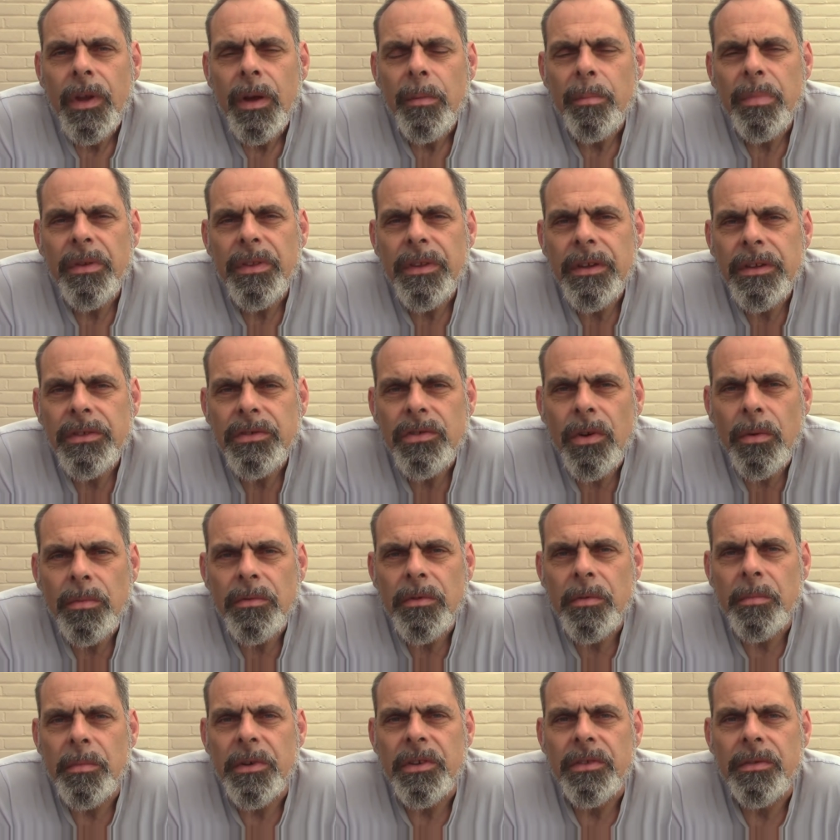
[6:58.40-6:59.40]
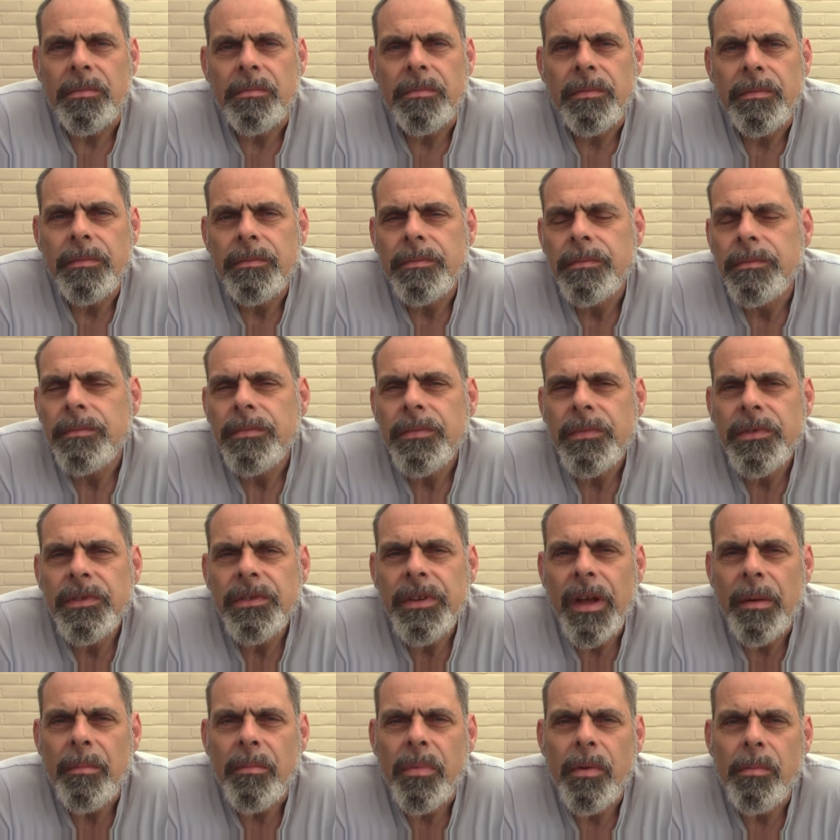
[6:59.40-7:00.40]
But this optimism,
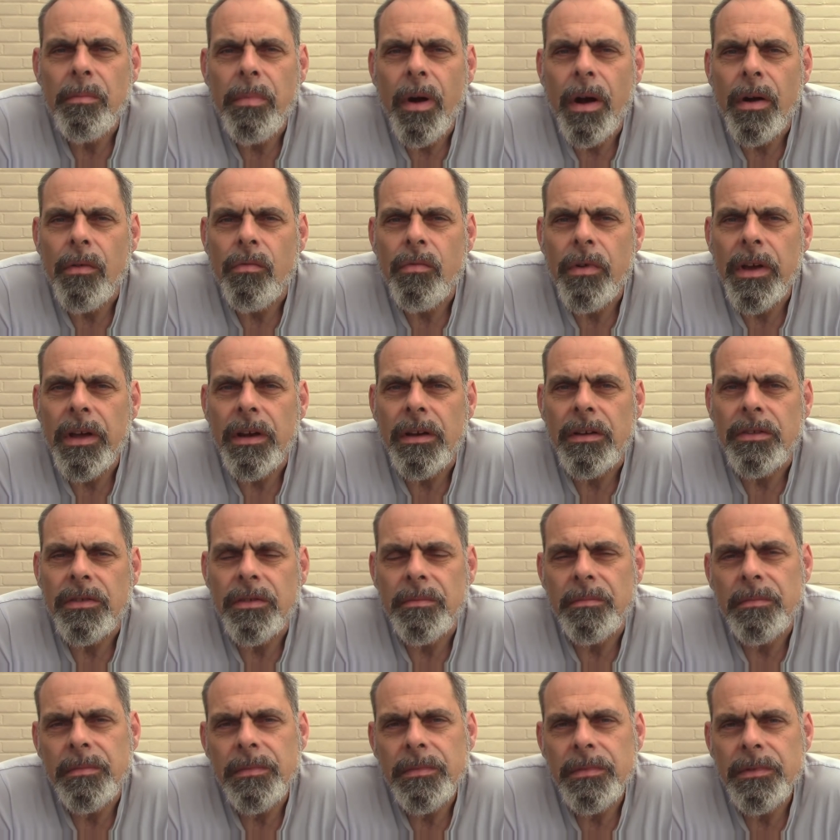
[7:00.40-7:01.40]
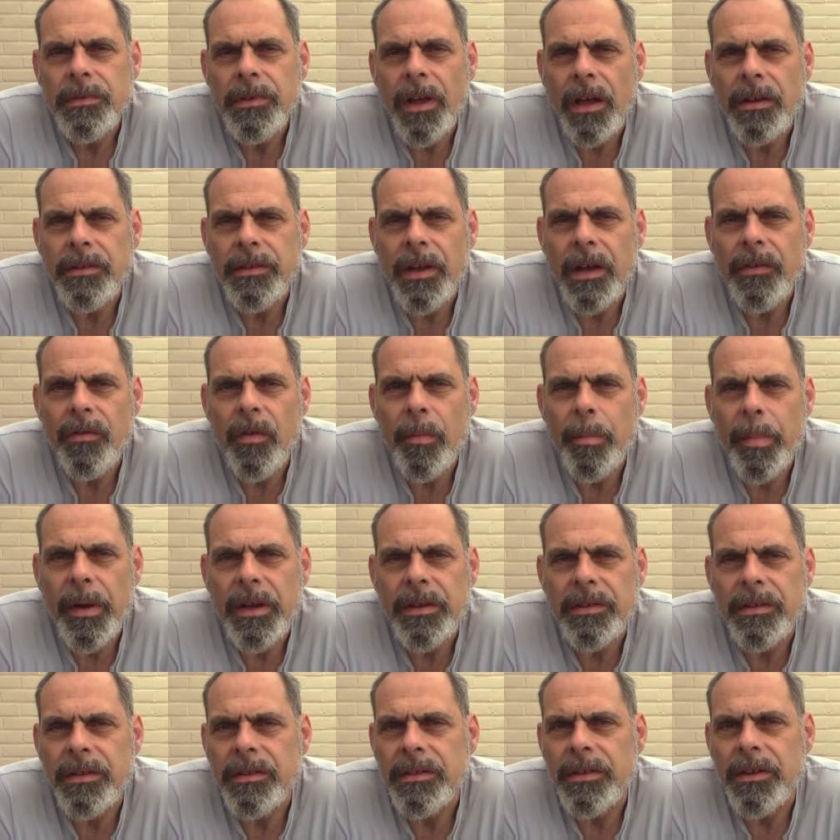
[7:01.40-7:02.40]
tempered by realism, does have a
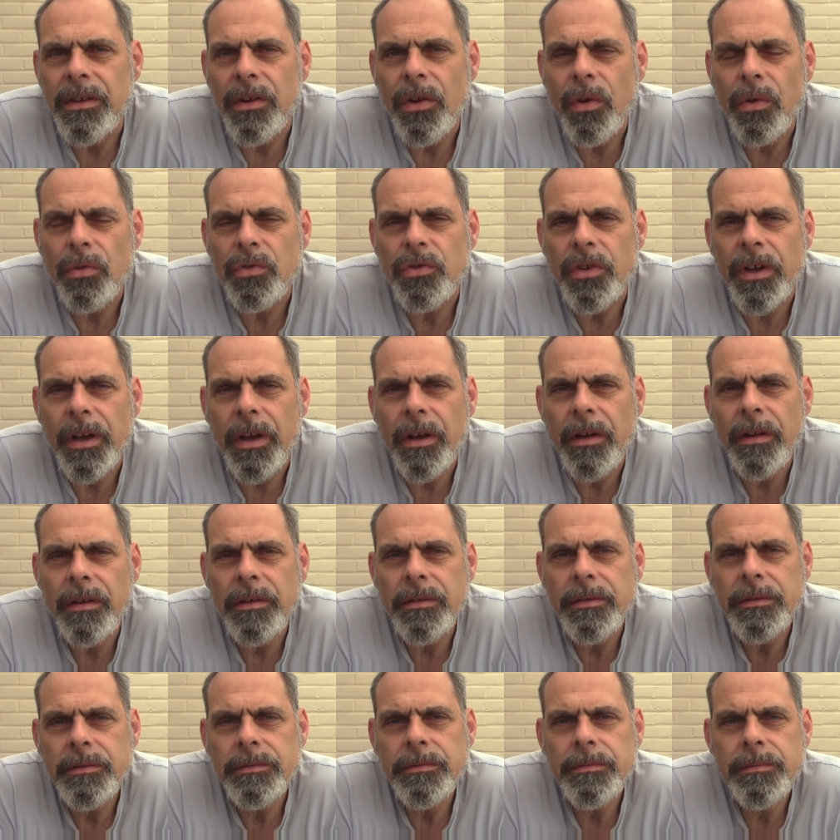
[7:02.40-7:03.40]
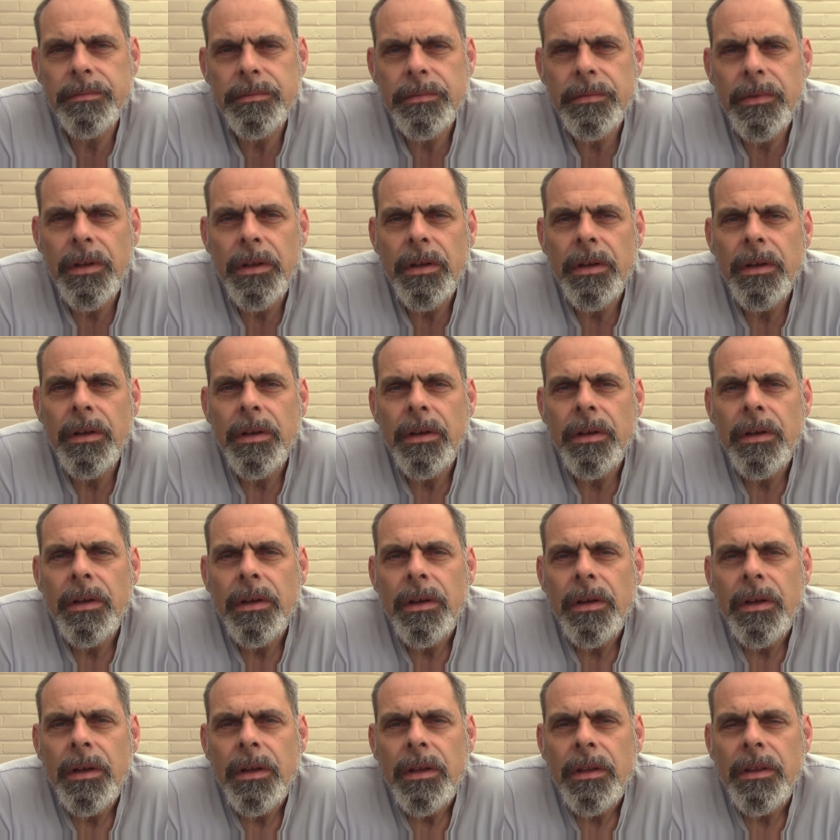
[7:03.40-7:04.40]
basis in logic.
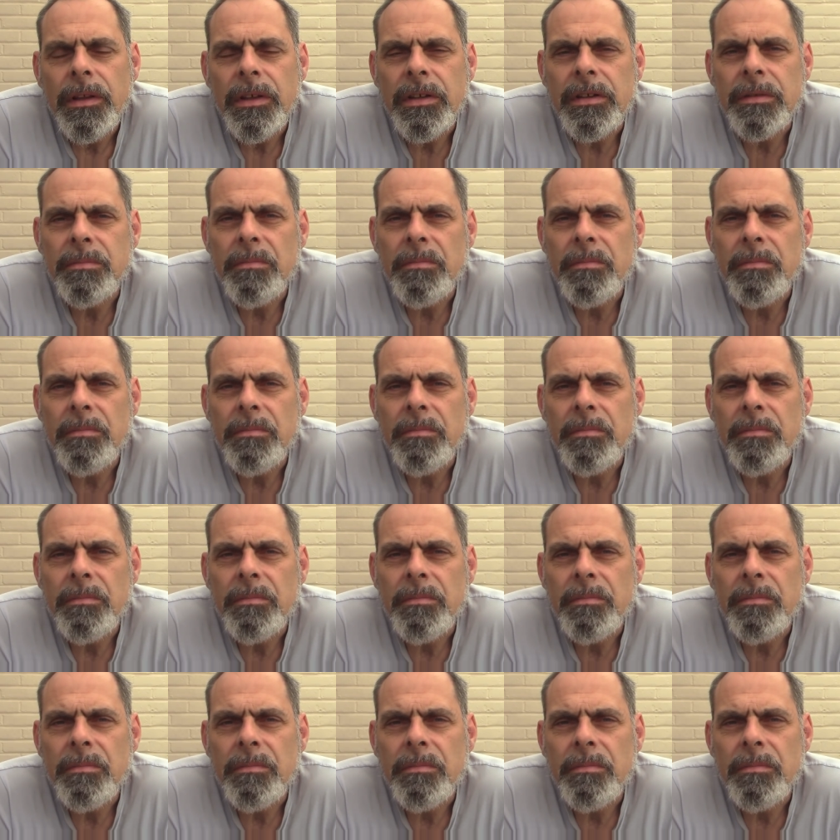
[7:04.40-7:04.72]
This